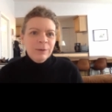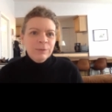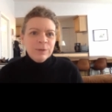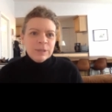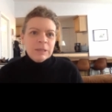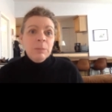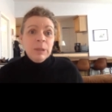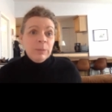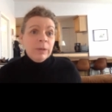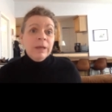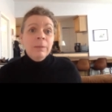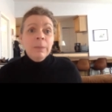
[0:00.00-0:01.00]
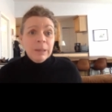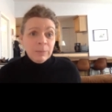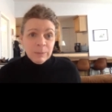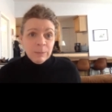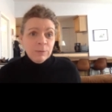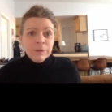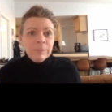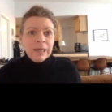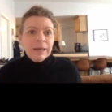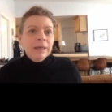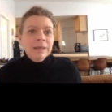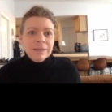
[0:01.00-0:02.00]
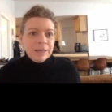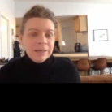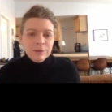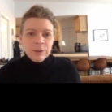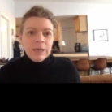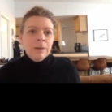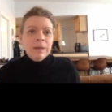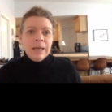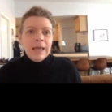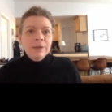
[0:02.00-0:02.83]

for some people that might be moving back into an